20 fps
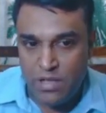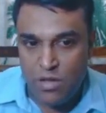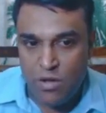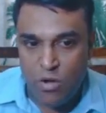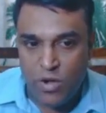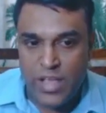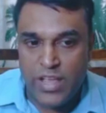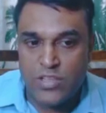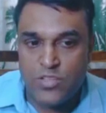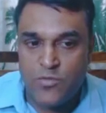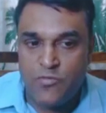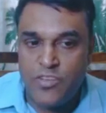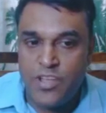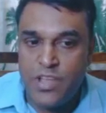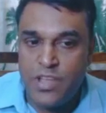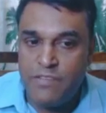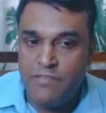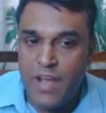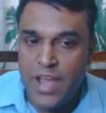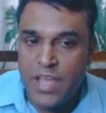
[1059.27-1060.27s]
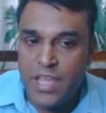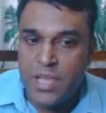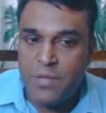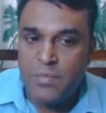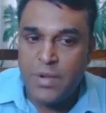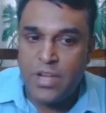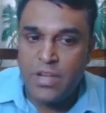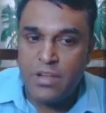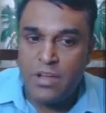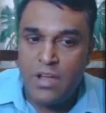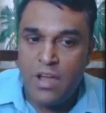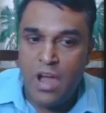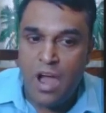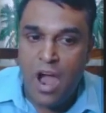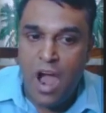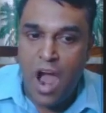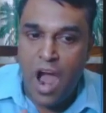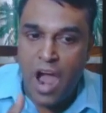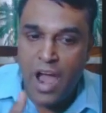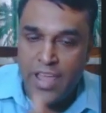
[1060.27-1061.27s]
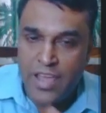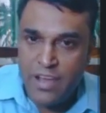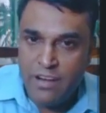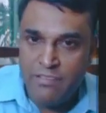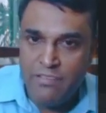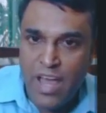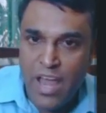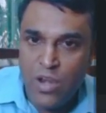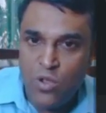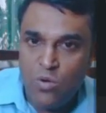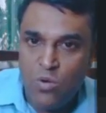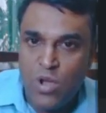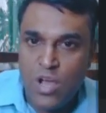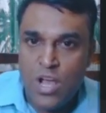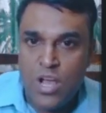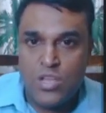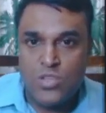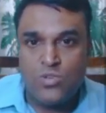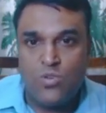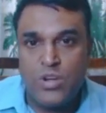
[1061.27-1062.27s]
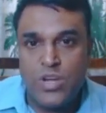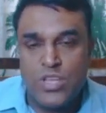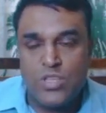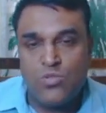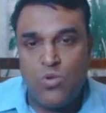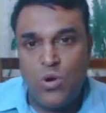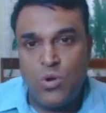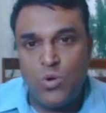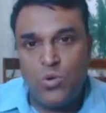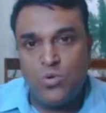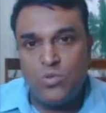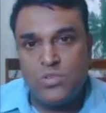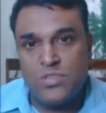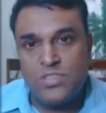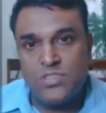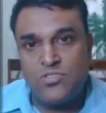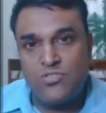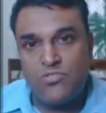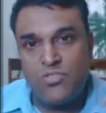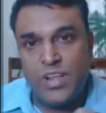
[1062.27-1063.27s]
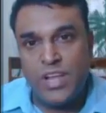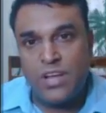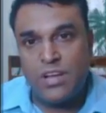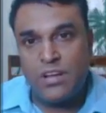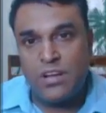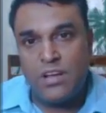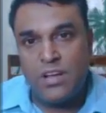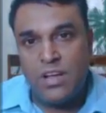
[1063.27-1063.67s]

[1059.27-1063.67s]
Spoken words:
Okay, so if I keep it higher value, so it is going to strict,